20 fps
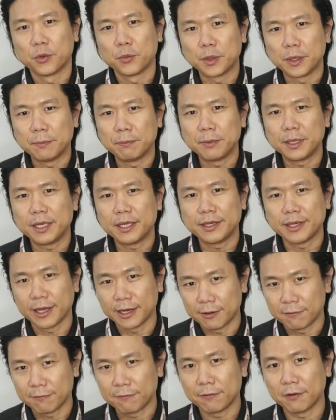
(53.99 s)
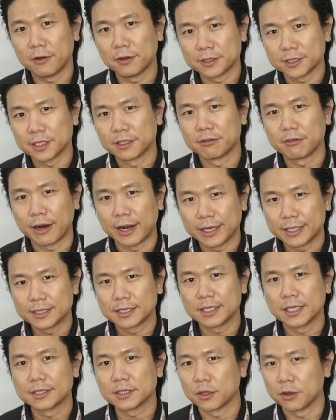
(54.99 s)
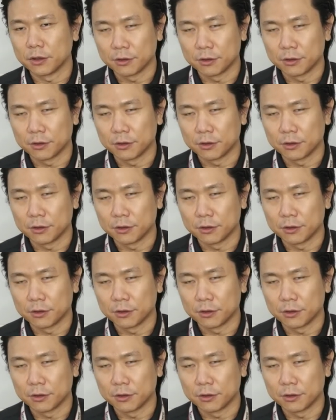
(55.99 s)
we mean that a force arises